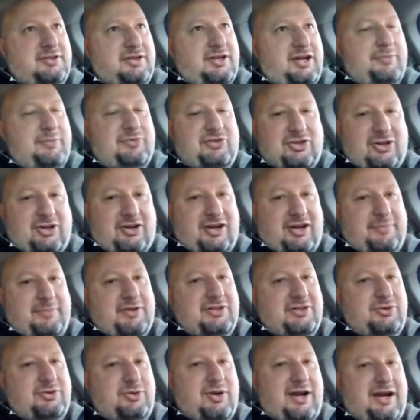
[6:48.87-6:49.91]
I'm sorry,
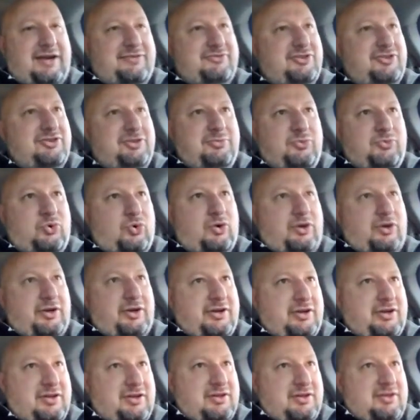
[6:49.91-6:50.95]
but you have to do
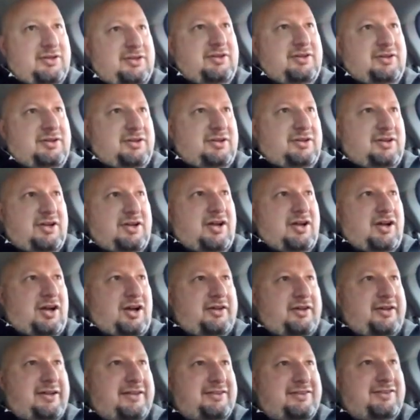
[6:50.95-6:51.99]
more
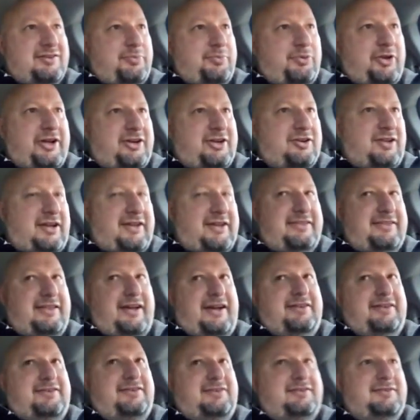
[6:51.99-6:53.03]
against a player like
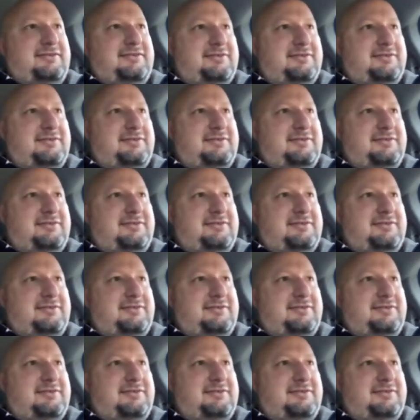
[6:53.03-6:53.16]
that.